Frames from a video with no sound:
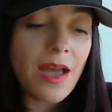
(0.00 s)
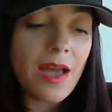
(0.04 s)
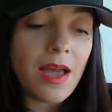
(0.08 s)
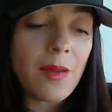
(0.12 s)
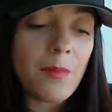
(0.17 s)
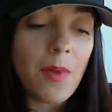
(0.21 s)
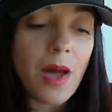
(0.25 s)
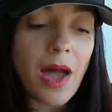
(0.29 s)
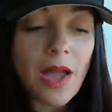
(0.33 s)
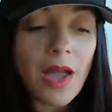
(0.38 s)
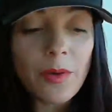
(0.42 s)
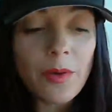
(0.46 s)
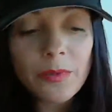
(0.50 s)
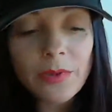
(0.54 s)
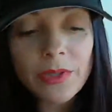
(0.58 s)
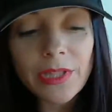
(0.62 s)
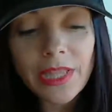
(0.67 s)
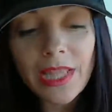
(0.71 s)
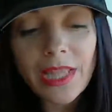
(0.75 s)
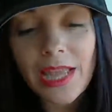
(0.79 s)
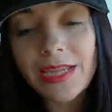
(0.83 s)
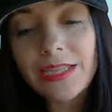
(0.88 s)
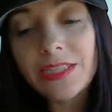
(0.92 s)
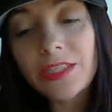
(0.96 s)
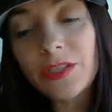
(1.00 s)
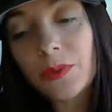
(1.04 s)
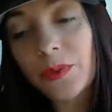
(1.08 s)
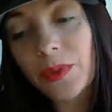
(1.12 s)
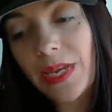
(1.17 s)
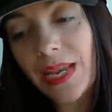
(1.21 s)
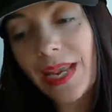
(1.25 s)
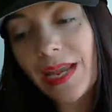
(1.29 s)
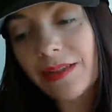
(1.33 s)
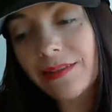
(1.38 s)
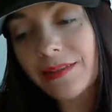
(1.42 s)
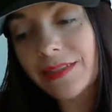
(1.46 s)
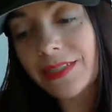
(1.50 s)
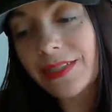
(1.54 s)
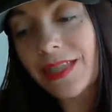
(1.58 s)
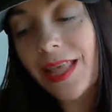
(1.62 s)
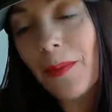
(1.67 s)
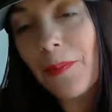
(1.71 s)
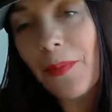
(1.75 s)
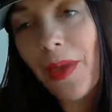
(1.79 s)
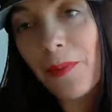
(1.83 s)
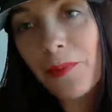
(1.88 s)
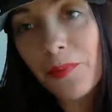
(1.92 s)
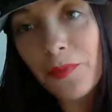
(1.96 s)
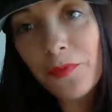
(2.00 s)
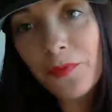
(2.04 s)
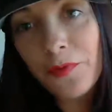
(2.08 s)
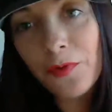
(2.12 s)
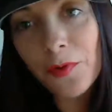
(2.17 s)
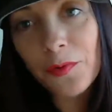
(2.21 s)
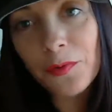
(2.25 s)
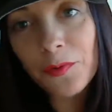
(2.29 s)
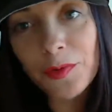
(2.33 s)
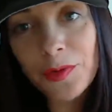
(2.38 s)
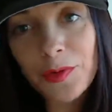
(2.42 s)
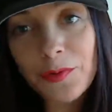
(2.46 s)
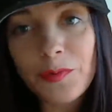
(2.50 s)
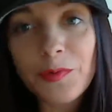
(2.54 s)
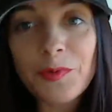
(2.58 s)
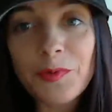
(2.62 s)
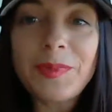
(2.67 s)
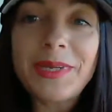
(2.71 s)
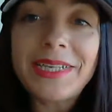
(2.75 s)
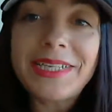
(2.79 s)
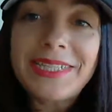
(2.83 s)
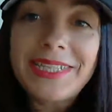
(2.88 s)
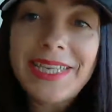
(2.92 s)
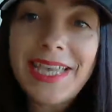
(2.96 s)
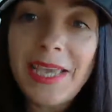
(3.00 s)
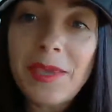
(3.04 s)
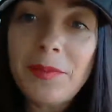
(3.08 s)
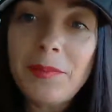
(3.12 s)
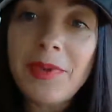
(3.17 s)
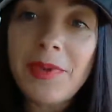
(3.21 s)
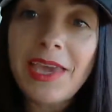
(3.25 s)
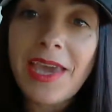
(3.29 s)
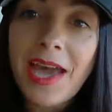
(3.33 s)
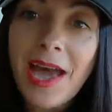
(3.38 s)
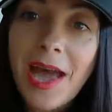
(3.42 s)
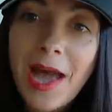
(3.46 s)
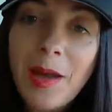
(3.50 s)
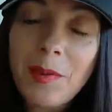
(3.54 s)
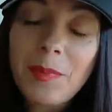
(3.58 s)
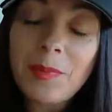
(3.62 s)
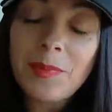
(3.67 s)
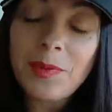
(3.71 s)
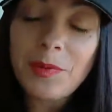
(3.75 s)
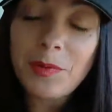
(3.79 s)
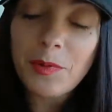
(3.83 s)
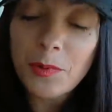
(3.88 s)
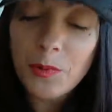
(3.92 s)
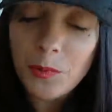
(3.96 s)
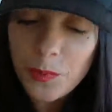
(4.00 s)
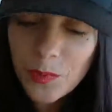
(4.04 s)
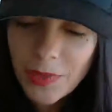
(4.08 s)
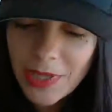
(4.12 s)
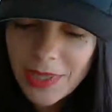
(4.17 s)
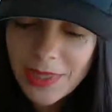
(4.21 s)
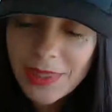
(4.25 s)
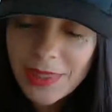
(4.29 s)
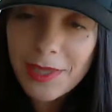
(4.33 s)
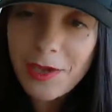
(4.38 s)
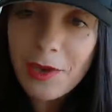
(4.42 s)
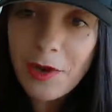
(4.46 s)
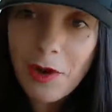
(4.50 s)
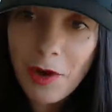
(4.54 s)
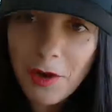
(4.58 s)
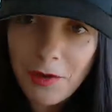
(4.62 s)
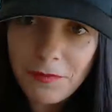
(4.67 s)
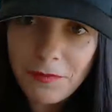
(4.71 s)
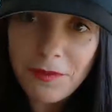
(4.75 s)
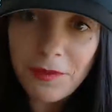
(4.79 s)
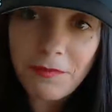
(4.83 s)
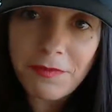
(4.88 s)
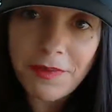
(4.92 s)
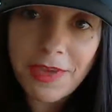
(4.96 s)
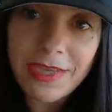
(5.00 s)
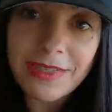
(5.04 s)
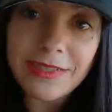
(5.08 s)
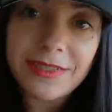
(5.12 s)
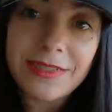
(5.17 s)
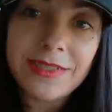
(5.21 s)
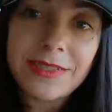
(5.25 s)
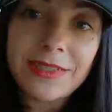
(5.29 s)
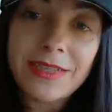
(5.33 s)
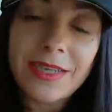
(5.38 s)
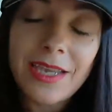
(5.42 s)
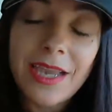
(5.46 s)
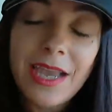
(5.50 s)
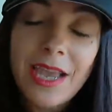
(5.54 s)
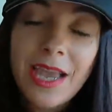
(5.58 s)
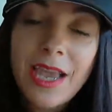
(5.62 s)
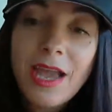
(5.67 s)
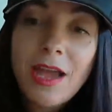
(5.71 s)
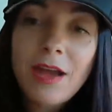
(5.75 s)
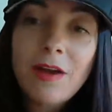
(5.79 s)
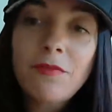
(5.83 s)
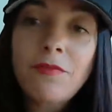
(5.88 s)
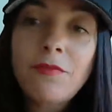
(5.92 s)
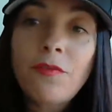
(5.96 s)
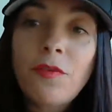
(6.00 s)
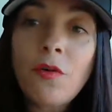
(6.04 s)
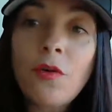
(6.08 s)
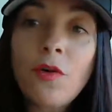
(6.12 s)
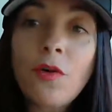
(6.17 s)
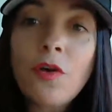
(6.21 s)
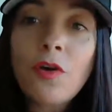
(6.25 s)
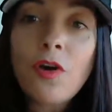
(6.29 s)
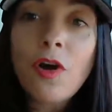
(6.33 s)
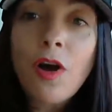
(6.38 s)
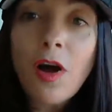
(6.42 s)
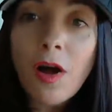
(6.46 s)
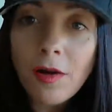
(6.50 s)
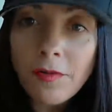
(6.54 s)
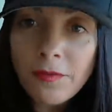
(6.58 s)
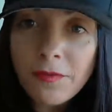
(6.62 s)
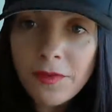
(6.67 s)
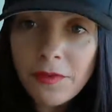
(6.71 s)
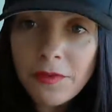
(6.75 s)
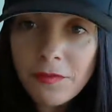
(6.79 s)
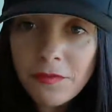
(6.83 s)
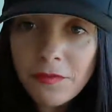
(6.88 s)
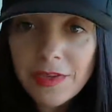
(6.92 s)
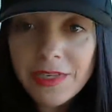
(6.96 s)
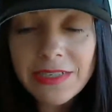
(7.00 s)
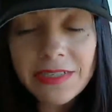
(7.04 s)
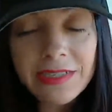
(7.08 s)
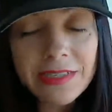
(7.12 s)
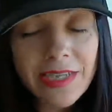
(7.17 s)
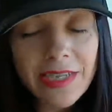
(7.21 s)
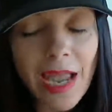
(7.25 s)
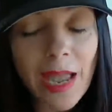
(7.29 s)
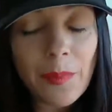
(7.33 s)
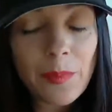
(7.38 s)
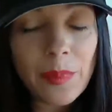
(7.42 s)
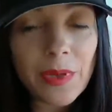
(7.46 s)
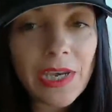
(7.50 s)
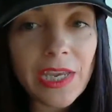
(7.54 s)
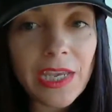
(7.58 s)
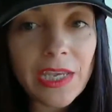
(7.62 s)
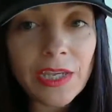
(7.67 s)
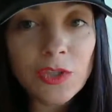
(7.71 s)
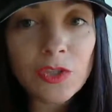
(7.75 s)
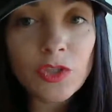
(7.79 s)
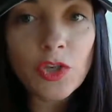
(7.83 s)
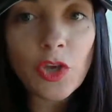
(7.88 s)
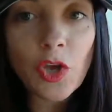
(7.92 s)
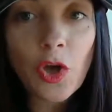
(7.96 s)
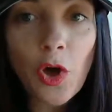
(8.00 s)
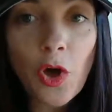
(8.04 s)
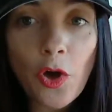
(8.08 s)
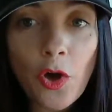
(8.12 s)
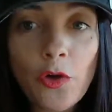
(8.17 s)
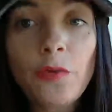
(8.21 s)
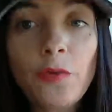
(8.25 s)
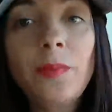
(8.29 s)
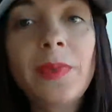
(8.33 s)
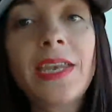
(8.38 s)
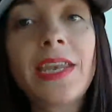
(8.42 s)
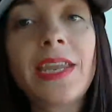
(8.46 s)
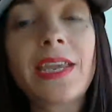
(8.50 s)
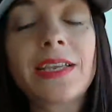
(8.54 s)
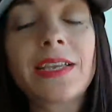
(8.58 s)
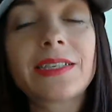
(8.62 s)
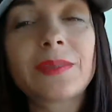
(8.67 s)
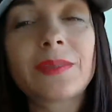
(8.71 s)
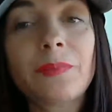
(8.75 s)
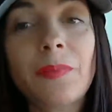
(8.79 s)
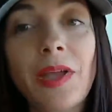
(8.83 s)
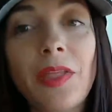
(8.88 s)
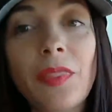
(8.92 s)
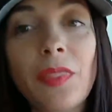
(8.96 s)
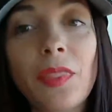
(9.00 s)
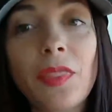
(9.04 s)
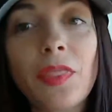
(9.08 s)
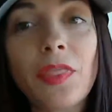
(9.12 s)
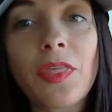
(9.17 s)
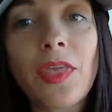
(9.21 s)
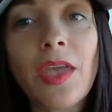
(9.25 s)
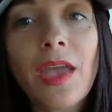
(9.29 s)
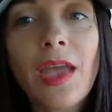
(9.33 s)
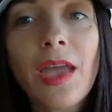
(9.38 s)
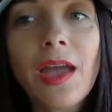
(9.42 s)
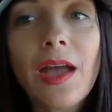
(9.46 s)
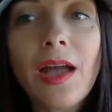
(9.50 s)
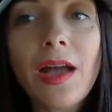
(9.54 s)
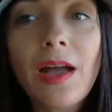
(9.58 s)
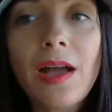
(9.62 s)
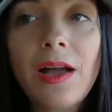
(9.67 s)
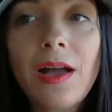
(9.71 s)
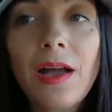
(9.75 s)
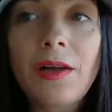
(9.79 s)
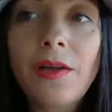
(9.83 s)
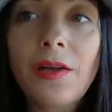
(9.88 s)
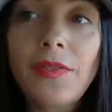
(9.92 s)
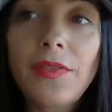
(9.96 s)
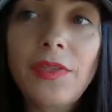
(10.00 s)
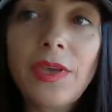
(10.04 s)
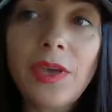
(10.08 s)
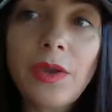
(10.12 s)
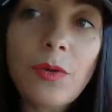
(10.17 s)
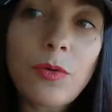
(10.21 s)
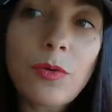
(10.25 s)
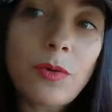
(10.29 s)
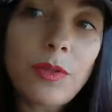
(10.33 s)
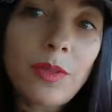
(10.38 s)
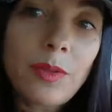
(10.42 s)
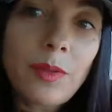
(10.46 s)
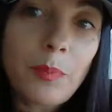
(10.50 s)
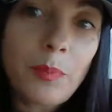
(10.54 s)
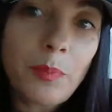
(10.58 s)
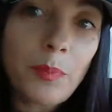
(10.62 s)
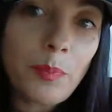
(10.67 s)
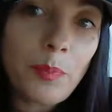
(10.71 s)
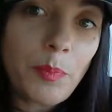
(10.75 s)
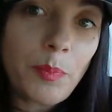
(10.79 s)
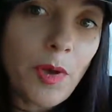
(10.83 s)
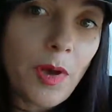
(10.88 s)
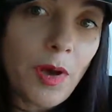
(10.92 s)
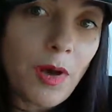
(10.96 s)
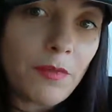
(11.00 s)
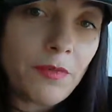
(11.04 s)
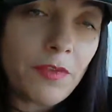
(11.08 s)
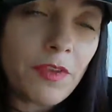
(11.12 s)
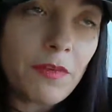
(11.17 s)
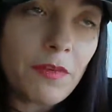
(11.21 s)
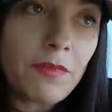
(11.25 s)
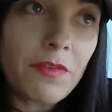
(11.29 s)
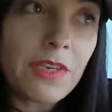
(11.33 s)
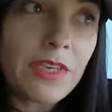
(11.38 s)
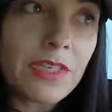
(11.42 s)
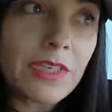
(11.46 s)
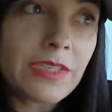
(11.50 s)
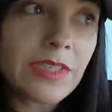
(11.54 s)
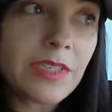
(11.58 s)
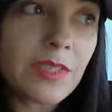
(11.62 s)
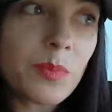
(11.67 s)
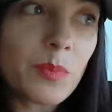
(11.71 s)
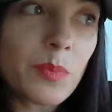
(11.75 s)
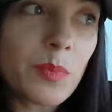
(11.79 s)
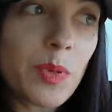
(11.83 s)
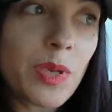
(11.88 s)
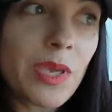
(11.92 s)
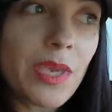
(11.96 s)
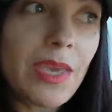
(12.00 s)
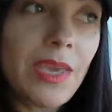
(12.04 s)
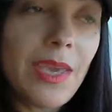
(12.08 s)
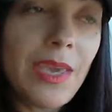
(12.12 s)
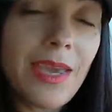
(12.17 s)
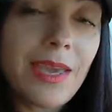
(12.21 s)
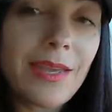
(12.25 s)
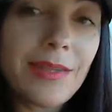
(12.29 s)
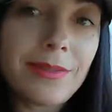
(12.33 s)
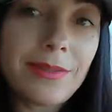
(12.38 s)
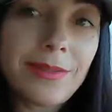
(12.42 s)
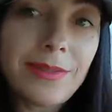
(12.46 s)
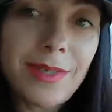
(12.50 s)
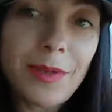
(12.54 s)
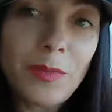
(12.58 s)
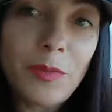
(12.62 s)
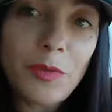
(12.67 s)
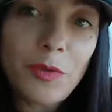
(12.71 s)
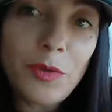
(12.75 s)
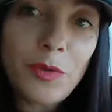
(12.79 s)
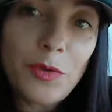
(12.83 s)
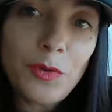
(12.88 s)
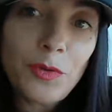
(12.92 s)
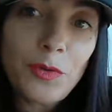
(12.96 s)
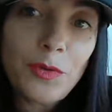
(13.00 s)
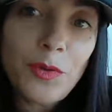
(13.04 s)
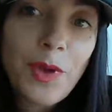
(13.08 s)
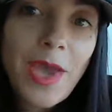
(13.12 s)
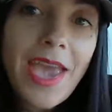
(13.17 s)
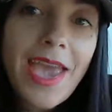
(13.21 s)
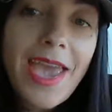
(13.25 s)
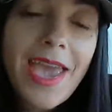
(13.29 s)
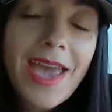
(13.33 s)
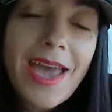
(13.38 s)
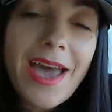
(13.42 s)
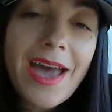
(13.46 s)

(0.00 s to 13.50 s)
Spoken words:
I would like to announce that Map It Forward will be teaming up with Coffee Fest for Coffee Fest happening in Tacoma next month. They call it Coffee Fest PNW.